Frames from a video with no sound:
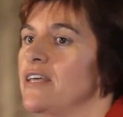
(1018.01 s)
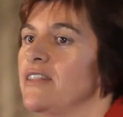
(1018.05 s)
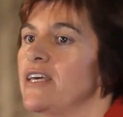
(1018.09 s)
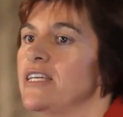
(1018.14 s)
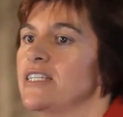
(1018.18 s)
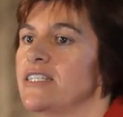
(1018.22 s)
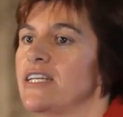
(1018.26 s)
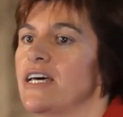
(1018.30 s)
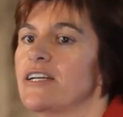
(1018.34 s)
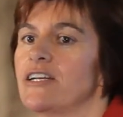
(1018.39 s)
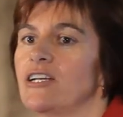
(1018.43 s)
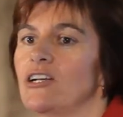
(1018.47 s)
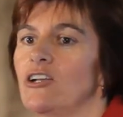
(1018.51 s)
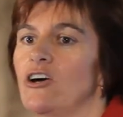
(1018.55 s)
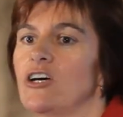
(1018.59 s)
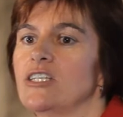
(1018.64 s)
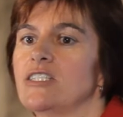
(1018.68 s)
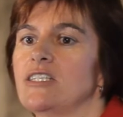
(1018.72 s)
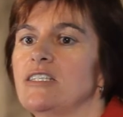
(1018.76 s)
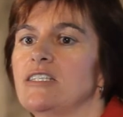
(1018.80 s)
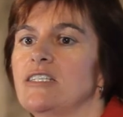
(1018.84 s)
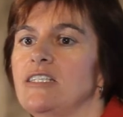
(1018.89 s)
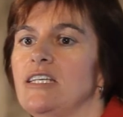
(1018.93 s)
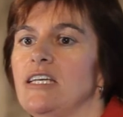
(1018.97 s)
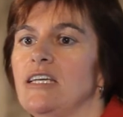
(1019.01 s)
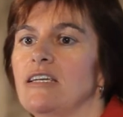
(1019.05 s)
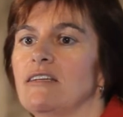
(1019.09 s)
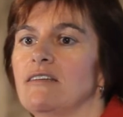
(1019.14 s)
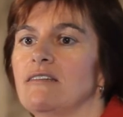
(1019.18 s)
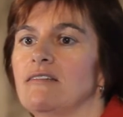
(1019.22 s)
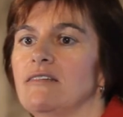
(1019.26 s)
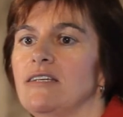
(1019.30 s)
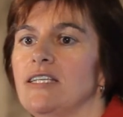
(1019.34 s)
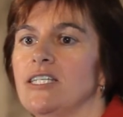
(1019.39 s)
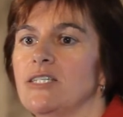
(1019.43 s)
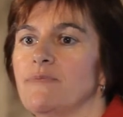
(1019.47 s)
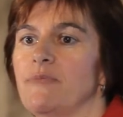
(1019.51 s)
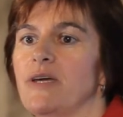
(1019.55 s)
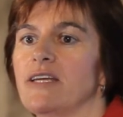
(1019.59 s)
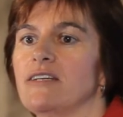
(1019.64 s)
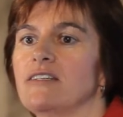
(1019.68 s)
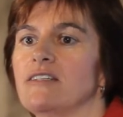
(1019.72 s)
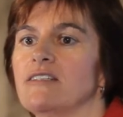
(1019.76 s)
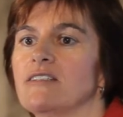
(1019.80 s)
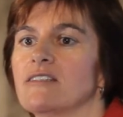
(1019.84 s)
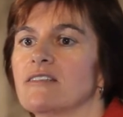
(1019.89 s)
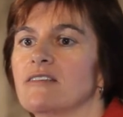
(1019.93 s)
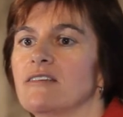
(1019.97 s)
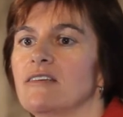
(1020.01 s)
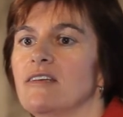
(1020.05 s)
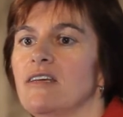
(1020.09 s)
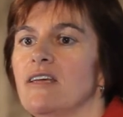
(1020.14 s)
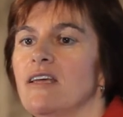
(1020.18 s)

and they started licensing inspectors.